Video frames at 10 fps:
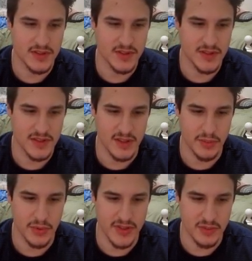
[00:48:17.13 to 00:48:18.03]
He's gonna
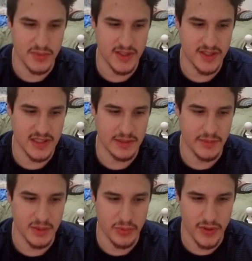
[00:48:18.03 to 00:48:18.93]
poison me. I'm
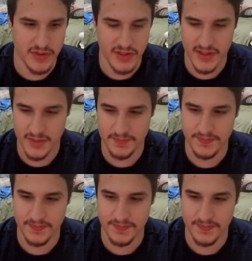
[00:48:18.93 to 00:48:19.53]
gonna poison him.